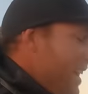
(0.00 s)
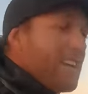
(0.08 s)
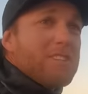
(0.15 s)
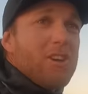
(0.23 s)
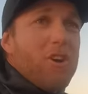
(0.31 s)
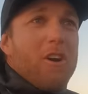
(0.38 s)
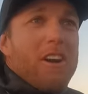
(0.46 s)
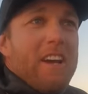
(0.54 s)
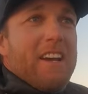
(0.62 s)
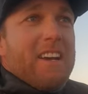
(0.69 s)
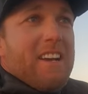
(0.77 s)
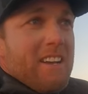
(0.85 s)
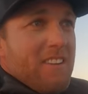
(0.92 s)
and it took
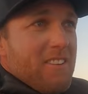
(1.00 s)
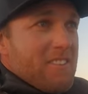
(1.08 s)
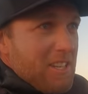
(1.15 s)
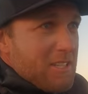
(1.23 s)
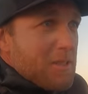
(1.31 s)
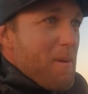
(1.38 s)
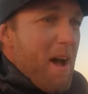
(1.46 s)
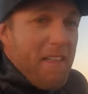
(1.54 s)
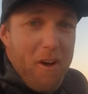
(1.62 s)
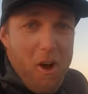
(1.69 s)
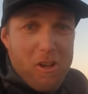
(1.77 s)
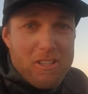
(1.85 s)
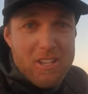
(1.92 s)
just about
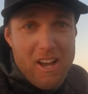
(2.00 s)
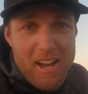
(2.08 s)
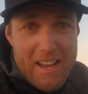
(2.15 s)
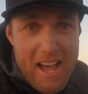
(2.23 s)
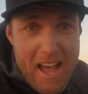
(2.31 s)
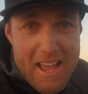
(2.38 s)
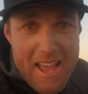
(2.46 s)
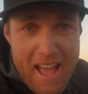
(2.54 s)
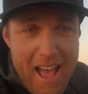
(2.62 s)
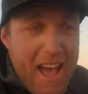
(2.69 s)
the whole entire day.